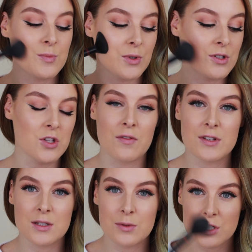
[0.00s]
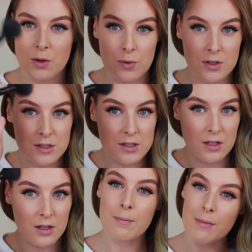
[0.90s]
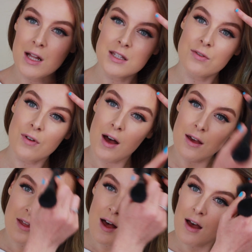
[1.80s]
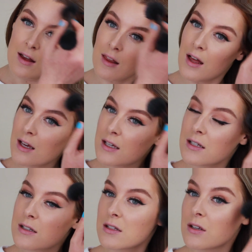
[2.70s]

because obviously we don't want to mattify the highlight.